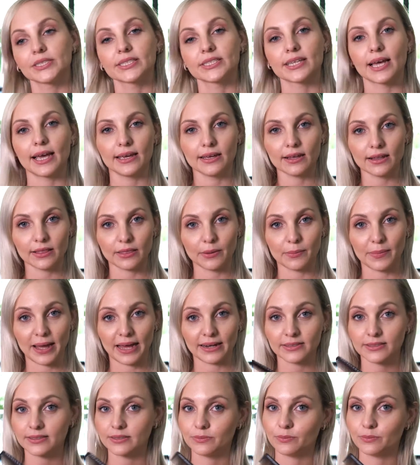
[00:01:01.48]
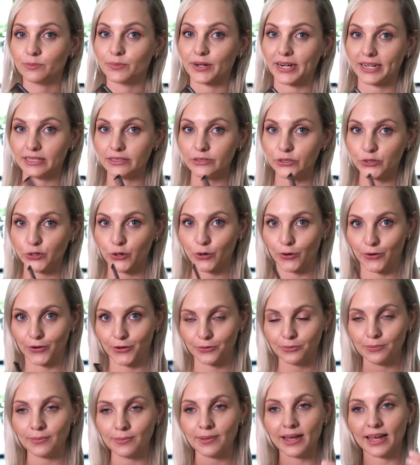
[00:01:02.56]
take the Madison Braids
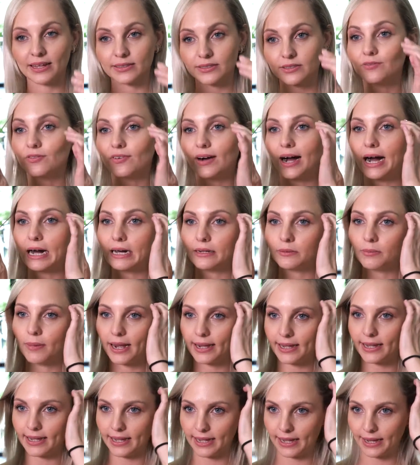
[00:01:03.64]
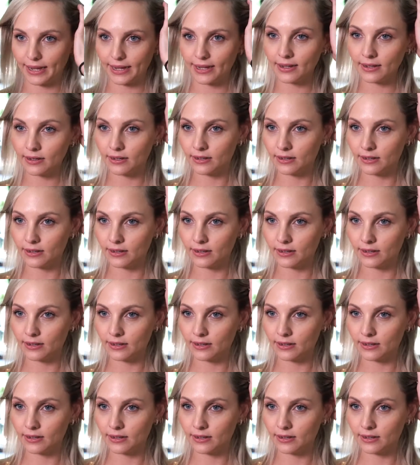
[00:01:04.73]
comb and divide my hair.